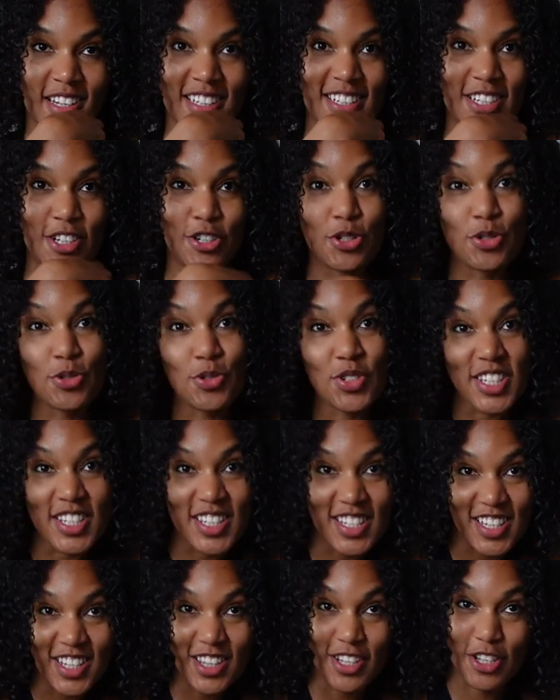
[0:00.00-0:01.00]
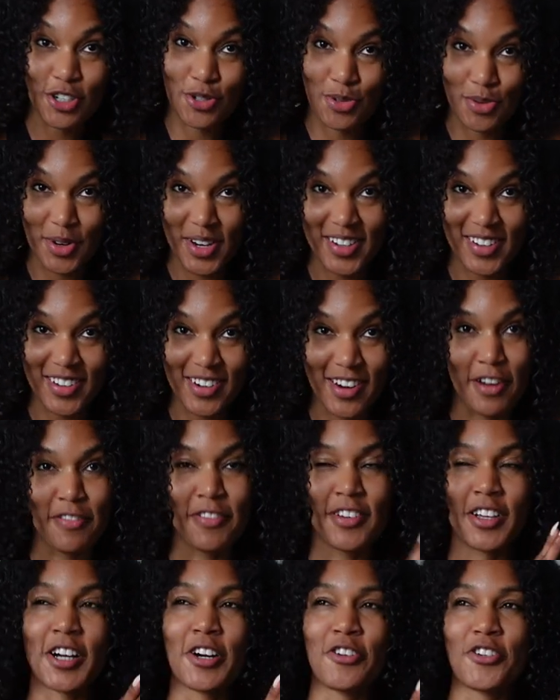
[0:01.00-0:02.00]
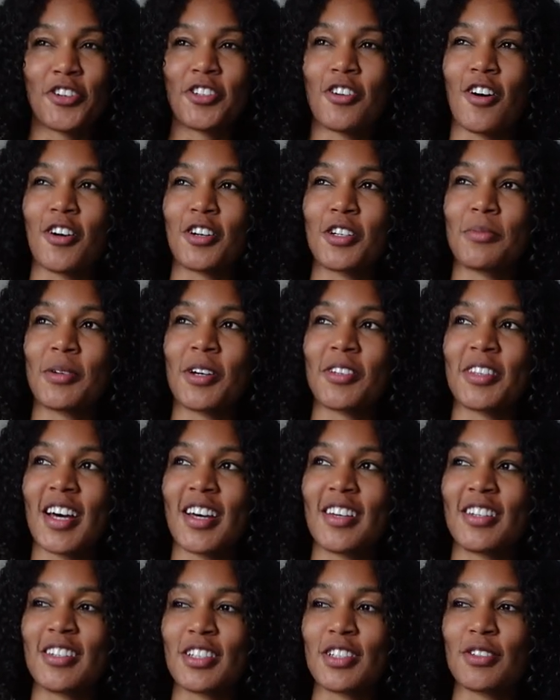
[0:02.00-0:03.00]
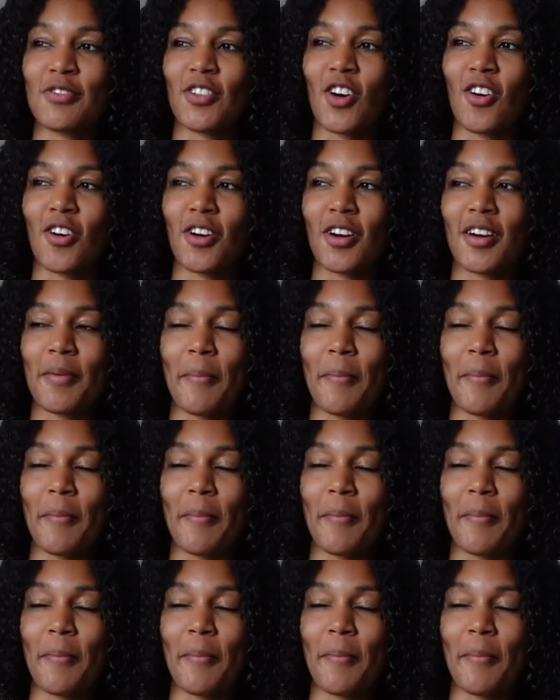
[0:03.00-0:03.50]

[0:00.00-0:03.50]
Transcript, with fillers: Did you see the trailer? I feel like I already talked about that in this vlog,